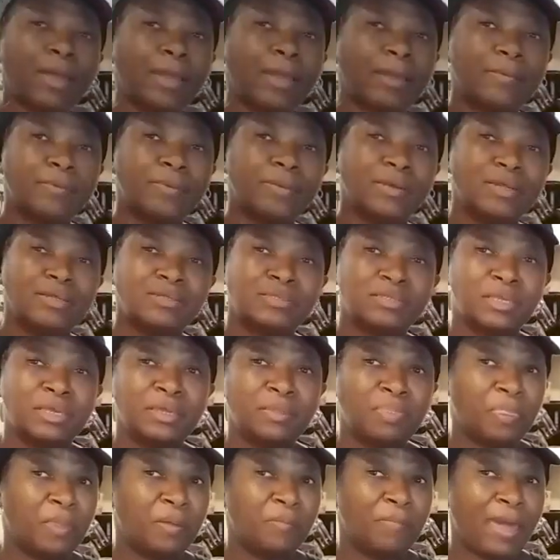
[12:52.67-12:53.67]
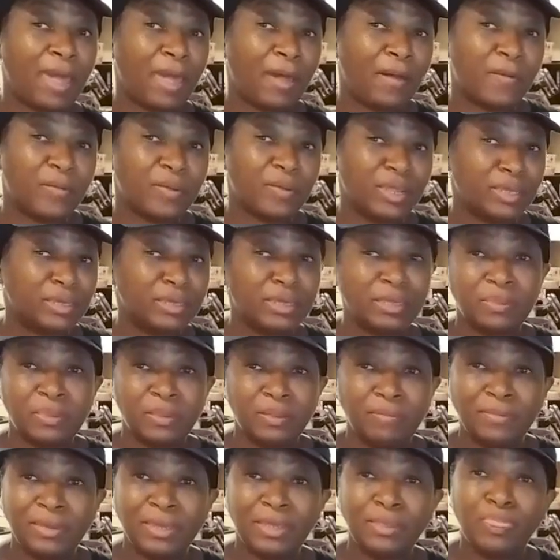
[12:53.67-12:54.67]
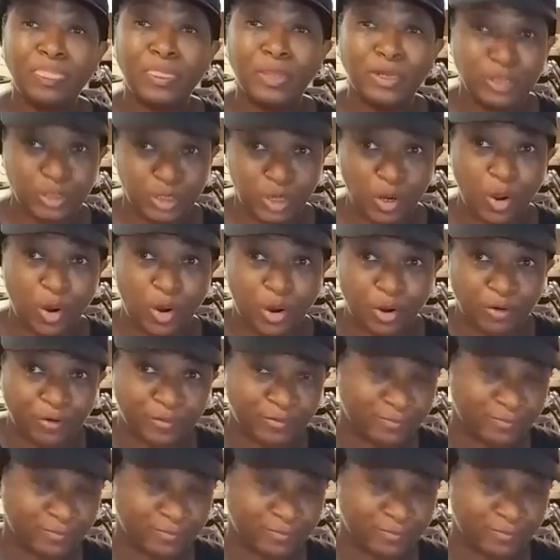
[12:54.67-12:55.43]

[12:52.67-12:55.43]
right, let's get them out and get them in the jar.